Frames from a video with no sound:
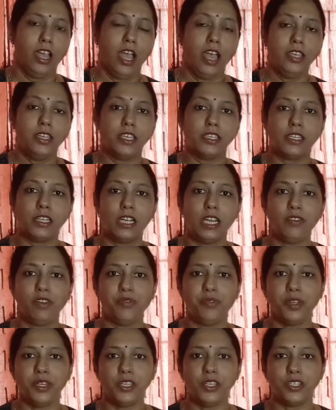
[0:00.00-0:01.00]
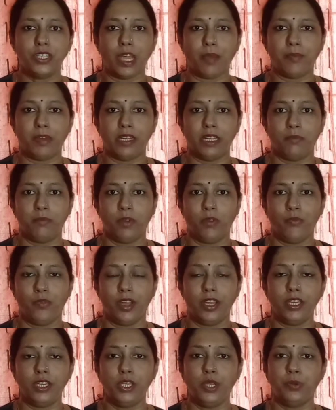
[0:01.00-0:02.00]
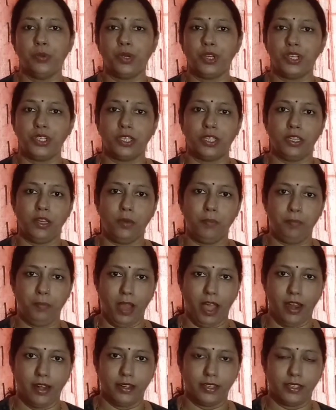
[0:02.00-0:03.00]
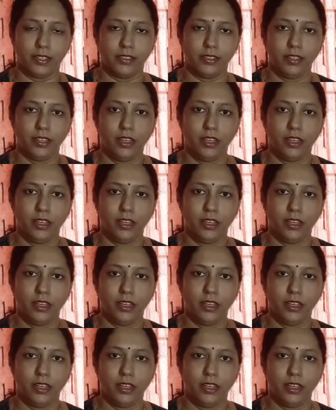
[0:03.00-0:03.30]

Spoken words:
Yesterday we finished chapter number 1 nutrition in plants.